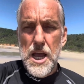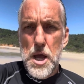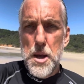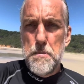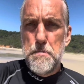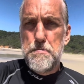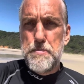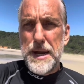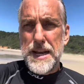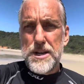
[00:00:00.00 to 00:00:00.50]

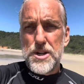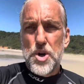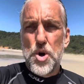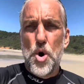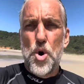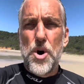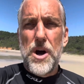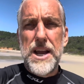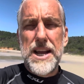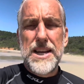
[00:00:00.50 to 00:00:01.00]

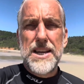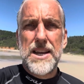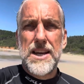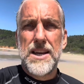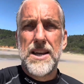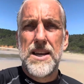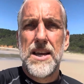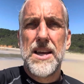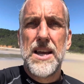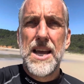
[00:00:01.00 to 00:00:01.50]
Bitcoin
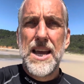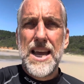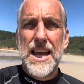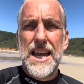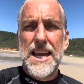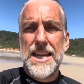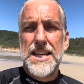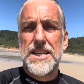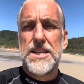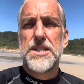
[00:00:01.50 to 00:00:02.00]

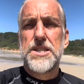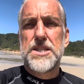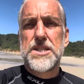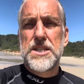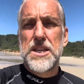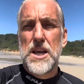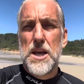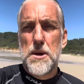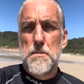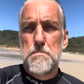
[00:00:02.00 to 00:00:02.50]
is
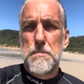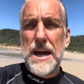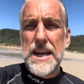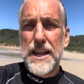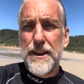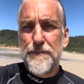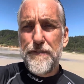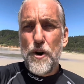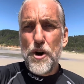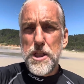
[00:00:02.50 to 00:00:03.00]
money
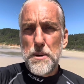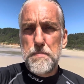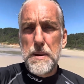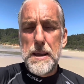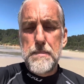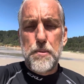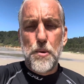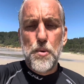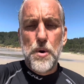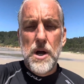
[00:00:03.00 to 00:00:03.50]
for the
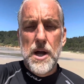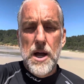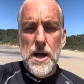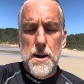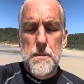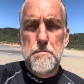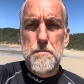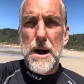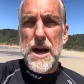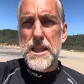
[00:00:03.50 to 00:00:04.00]
people,
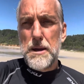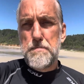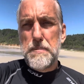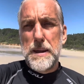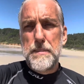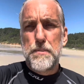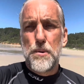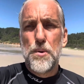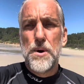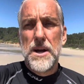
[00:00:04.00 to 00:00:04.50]
by the
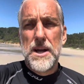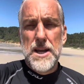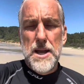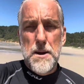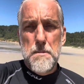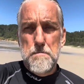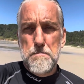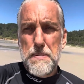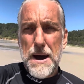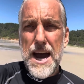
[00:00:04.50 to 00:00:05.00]
people,
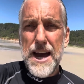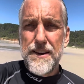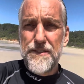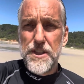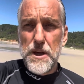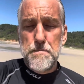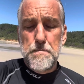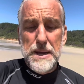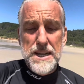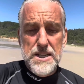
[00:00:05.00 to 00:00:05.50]
part of the
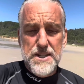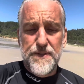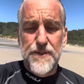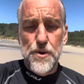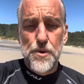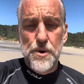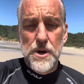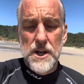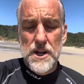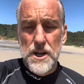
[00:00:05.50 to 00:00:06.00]
peaceful
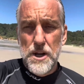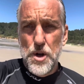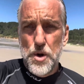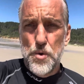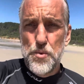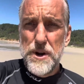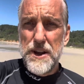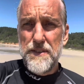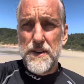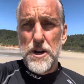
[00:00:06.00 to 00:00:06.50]

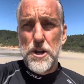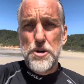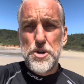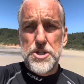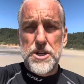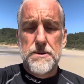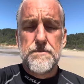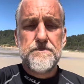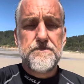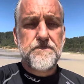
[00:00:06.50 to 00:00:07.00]
revolution.
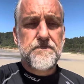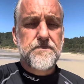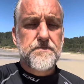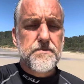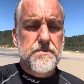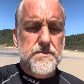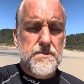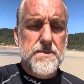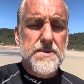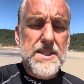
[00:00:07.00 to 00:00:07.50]

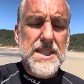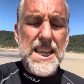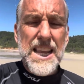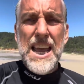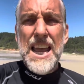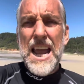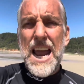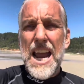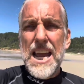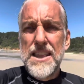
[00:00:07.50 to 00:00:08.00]

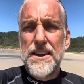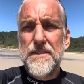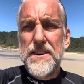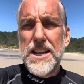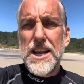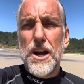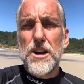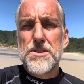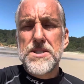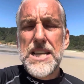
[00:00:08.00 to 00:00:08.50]
And the
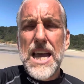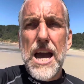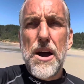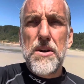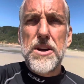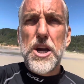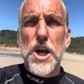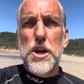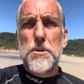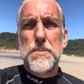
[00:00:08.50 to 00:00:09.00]
videos now are
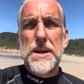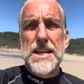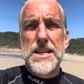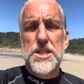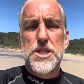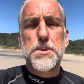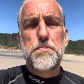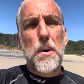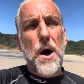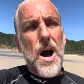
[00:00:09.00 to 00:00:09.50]
going to be
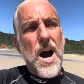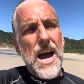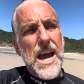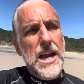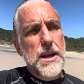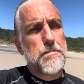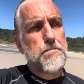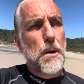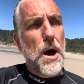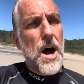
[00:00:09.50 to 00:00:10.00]

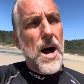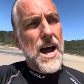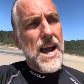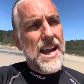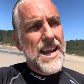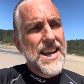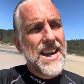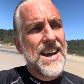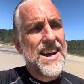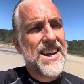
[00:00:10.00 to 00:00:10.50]
inspired by,
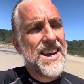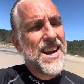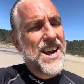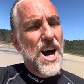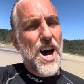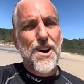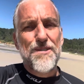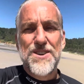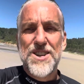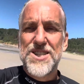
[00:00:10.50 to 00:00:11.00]

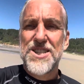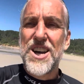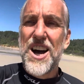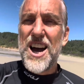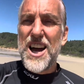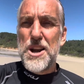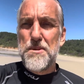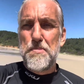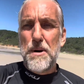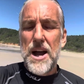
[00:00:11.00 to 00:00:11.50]
I've
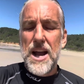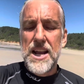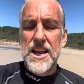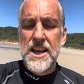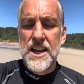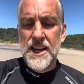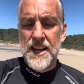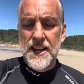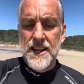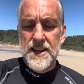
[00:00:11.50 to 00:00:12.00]
decided, by
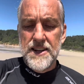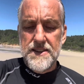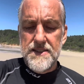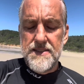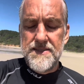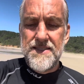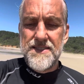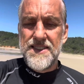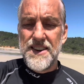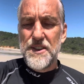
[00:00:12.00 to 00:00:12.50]

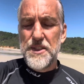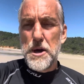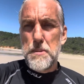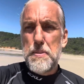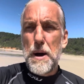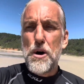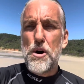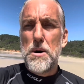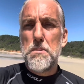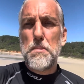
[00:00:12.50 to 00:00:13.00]
the
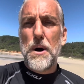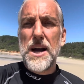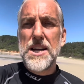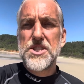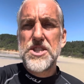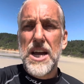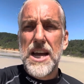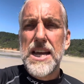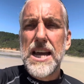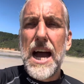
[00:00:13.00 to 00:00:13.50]
poem by
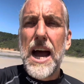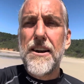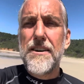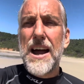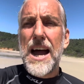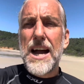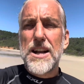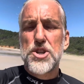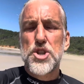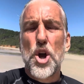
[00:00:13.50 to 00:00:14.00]

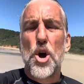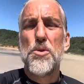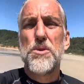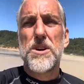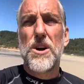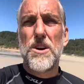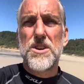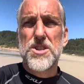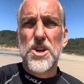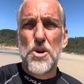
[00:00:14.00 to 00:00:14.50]
J.R.R.
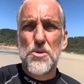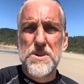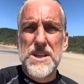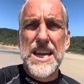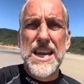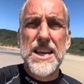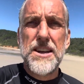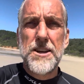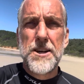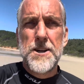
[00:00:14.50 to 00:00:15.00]
Tolkien,